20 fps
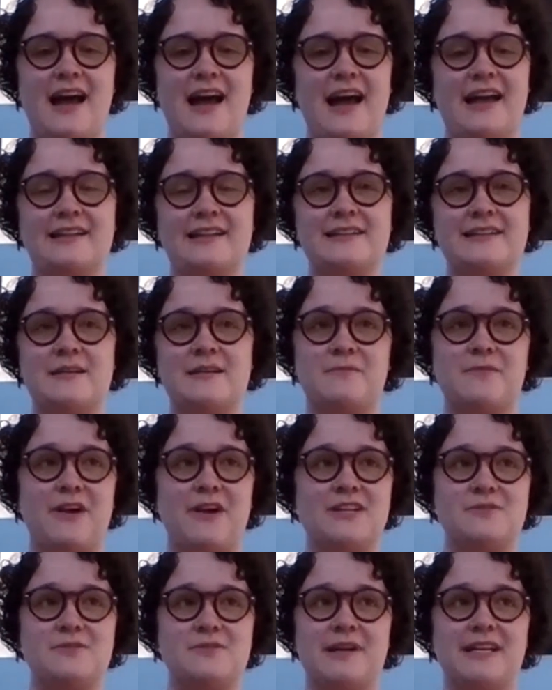I ended up
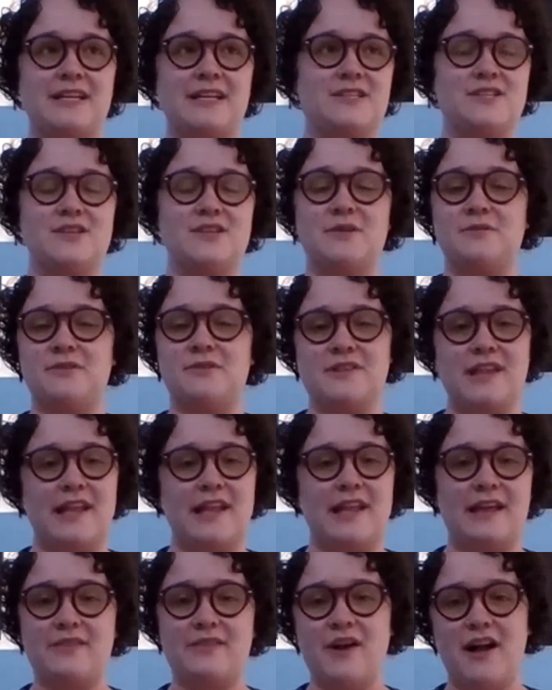graduating sooner
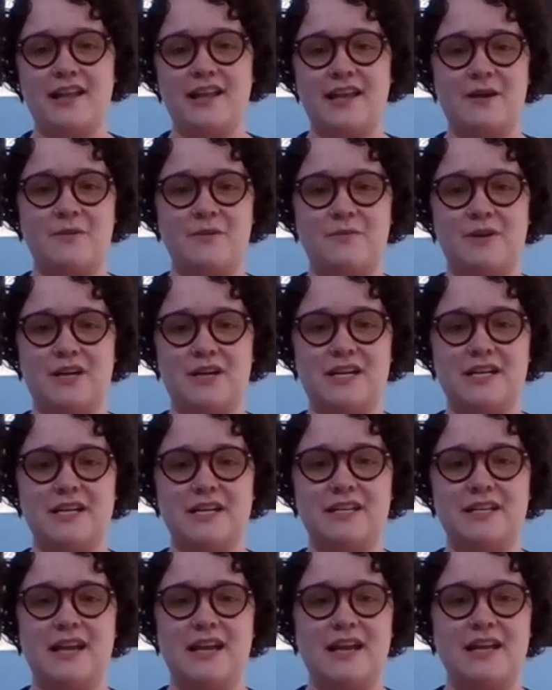than I thought I
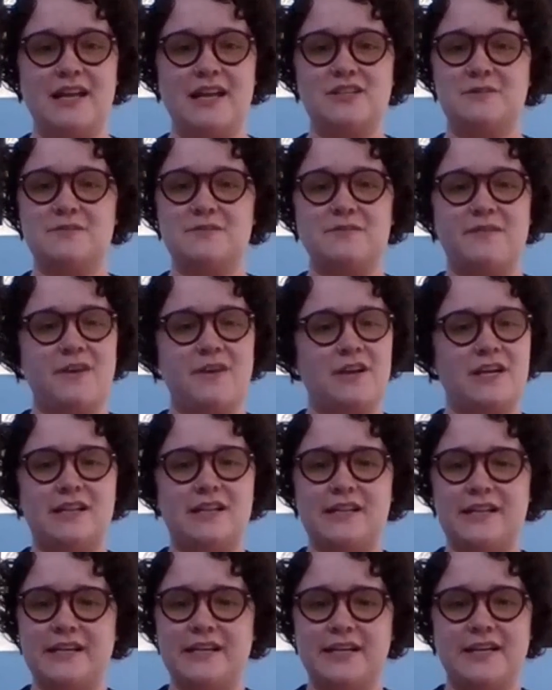would, and she was very
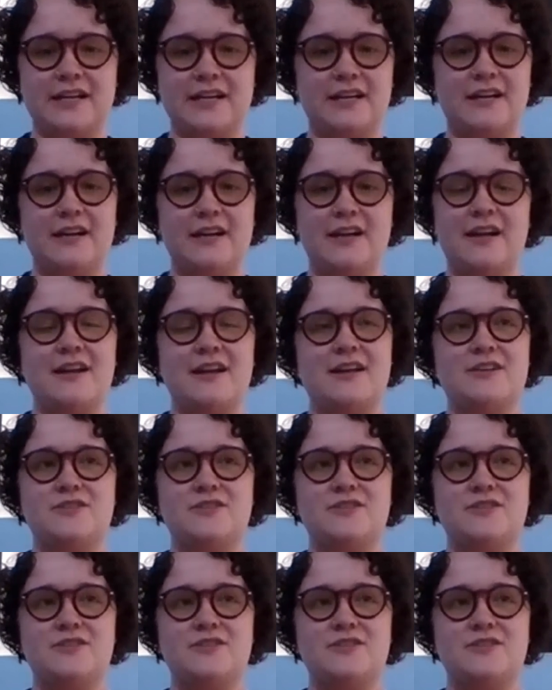clear.